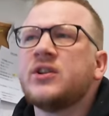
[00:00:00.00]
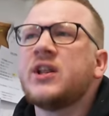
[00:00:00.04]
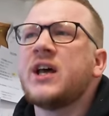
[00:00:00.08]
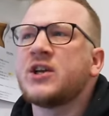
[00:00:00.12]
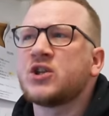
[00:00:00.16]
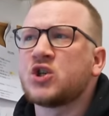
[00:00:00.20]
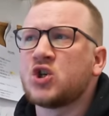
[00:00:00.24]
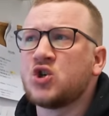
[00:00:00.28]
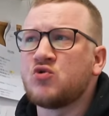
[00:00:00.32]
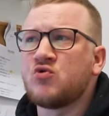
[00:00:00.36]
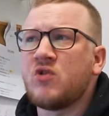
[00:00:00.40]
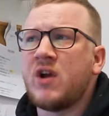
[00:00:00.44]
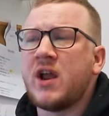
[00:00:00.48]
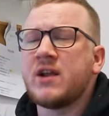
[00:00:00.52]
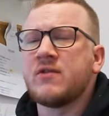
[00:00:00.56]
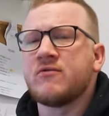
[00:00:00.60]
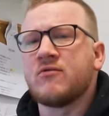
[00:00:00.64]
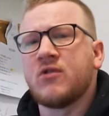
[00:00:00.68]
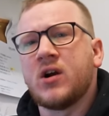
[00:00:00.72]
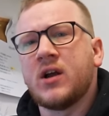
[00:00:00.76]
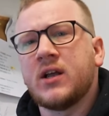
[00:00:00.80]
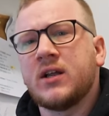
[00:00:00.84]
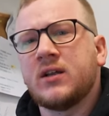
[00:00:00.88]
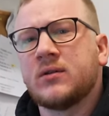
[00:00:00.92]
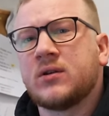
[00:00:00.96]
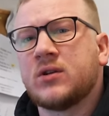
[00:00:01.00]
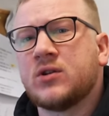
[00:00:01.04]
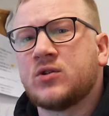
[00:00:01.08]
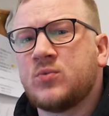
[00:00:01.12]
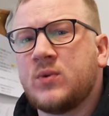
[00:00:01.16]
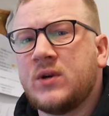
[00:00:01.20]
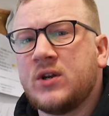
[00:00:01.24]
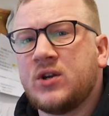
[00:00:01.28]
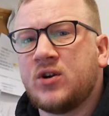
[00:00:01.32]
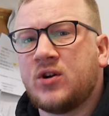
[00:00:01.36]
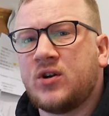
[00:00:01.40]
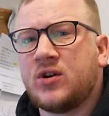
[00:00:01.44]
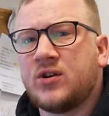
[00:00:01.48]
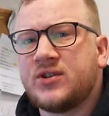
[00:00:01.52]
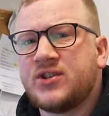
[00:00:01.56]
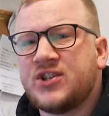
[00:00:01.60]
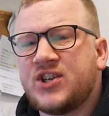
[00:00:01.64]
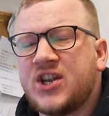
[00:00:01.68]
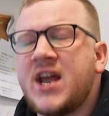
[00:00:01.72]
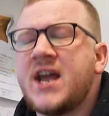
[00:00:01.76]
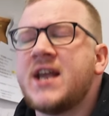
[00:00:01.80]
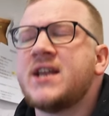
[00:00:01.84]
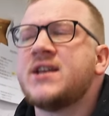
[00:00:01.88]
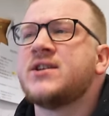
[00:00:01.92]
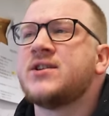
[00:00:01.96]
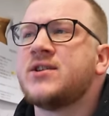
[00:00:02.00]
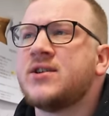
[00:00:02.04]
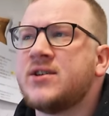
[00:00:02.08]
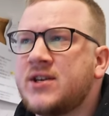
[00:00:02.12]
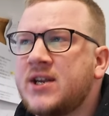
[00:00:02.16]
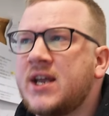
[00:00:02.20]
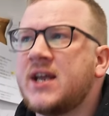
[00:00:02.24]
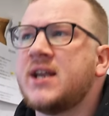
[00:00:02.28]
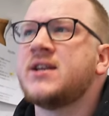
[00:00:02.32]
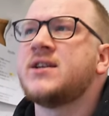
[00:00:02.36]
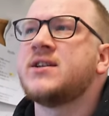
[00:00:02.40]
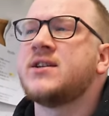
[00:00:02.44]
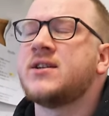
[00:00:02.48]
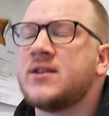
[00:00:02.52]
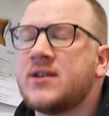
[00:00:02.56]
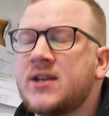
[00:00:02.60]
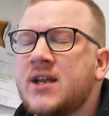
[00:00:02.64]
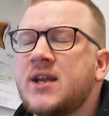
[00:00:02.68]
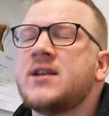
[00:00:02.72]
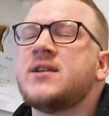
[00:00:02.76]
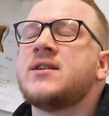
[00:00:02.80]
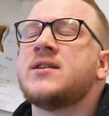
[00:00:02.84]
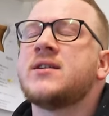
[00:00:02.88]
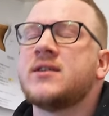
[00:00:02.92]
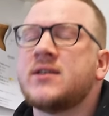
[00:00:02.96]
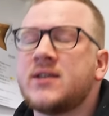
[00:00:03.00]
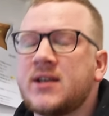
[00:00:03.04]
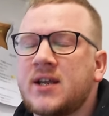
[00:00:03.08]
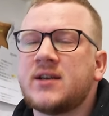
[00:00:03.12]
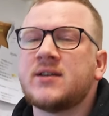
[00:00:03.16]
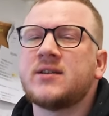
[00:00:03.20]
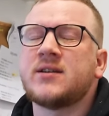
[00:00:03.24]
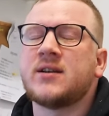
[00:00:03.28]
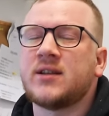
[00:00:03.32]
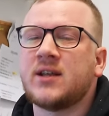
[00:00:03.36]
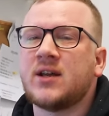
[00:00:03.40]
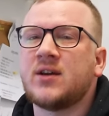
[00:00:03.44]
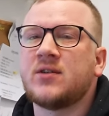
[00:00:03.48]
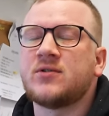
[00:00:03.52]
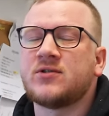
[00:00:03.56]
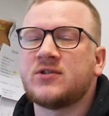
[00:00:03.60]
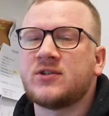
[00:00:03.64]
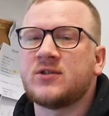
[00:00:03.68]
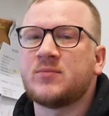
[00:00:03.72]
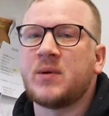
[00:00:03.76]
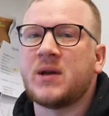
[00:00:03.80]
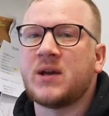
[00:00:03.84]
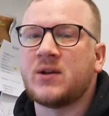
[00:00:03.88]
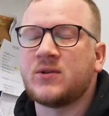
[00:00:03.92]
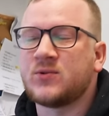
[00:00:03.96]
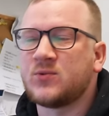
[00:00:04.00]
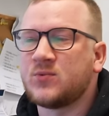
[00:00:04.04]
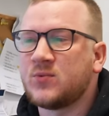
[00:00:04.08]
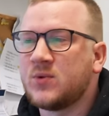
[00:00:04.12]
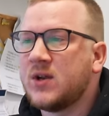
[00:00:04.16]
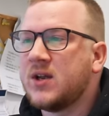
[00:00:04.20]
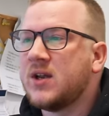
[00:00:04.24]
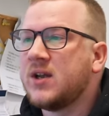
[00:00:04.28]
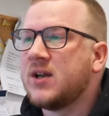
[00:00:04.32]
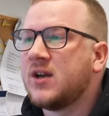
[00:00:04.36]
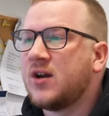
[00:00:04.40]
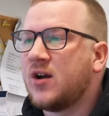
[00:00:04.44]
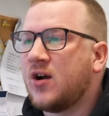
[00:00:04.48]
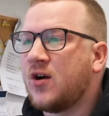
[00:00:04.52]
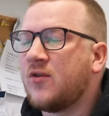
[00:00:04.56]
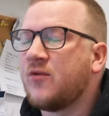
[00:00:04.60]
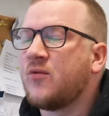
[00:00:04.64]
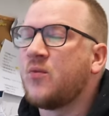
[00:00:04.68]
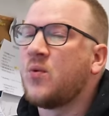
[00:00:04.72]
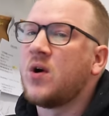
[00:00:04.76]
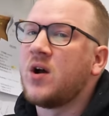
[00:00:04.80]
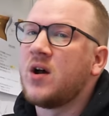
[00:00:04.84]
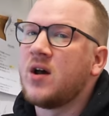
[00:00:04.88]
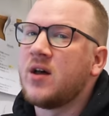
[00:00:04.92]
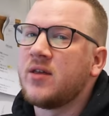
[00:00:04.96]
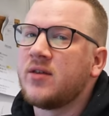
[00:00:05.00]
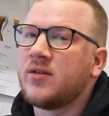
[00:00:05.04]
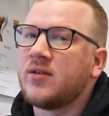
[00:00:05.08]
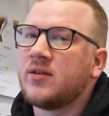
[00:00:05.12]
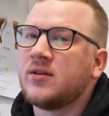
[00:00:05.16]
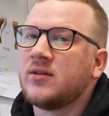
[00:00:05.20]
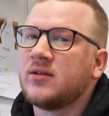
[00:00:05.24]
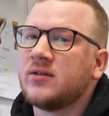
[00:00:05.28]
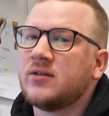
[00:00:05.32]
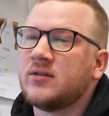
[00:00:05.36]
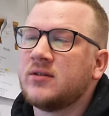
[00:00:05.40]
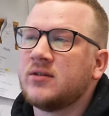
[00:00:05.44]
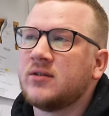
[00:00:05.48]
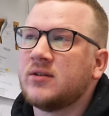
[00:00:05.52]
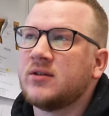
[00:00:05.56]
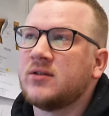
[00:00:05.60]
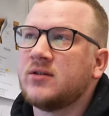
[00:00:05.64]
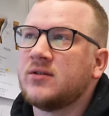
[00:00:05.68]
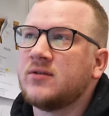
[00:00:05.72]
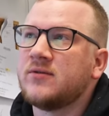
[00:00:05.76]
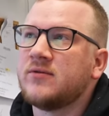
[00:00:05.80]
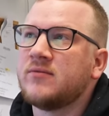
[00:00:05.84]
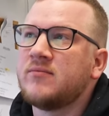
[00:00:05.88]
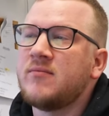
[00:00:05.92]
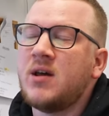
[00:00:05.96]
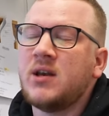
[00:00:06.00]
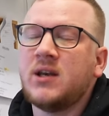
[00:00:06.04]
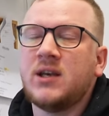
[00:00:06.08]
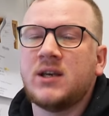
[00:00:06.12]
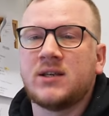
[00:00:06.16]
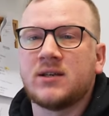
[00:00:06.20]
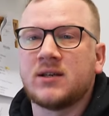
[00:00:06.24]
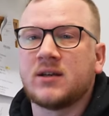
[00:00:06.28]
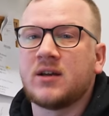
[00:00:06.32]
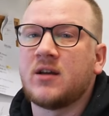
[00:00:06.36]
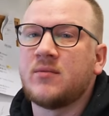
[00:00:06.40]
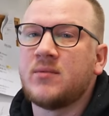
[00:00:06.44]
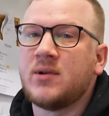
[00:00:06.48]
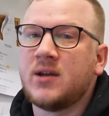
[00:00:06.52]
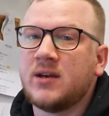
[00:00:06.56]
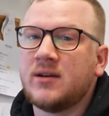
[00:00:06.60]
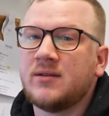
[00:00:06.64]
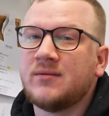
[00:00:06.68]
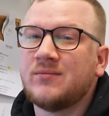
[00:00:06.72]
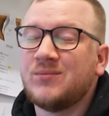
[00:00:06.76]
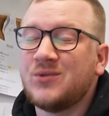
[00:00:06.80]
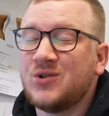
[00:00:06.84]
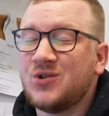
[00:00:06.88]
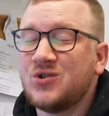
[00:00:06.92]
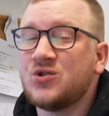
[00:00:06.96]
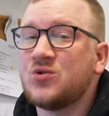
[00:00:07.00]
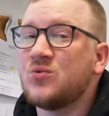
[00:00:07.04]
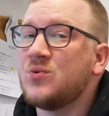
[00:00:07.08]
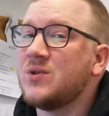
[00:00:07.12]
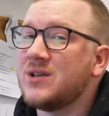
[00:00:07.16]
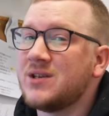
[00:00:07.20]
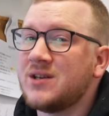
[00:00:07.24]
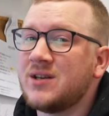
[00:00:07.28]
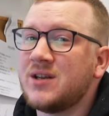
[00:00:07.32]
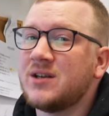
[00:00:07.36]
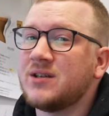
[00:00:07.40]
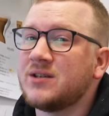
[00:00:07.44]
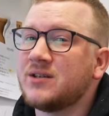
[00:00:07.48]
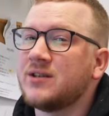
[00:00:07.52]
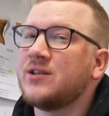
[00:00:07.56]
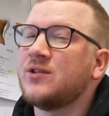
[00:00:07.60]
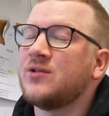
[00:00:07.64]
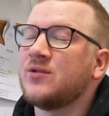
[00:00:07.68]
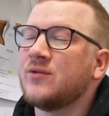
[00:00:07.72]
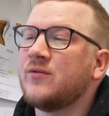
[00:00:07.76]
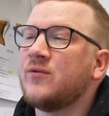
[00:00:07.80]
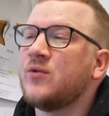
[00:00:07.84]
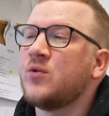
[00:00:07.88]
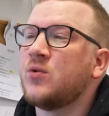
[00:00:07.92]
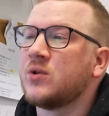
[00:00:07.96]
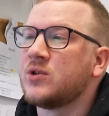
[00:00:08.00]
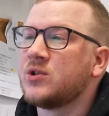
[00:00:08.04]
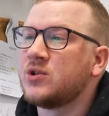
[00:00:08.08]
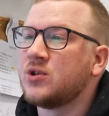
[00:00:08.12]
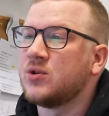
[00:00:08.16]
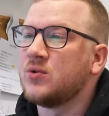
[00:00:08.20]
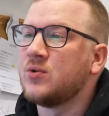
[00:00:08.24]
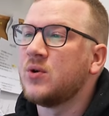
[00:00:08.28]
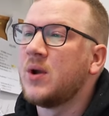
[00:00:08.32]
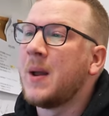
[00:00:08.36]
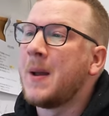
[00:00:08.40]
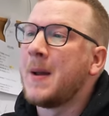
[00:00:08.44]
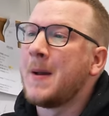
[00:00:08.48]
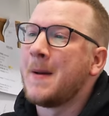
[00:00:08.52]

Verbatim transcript: That's great, right? Because we got tens and tens and tens and tens of thousands of pounds of worth of money to come in, which is always nice to look forward to.